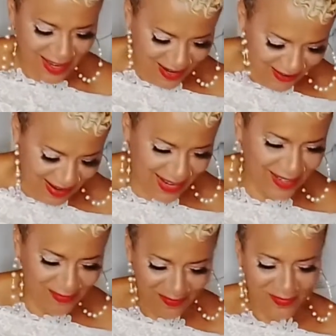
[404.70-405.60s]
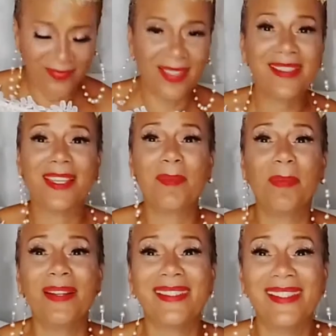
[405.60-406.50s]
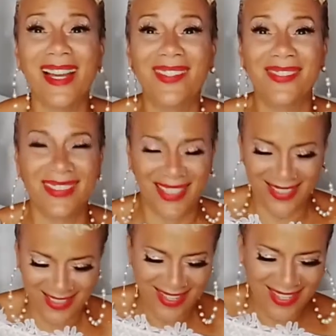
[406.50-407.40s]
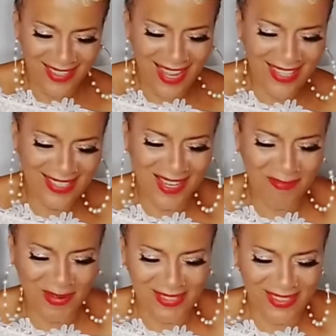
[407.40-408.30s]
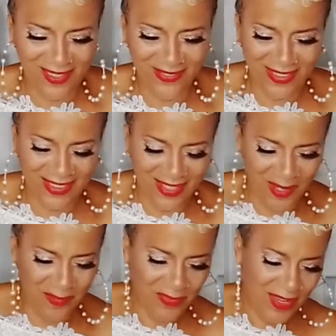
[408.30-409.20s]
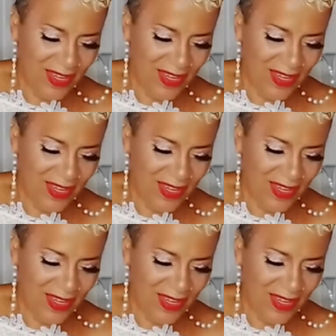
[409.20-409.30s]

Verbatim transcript: All right, let's keep on shuffling. Let's keep on shuffling here.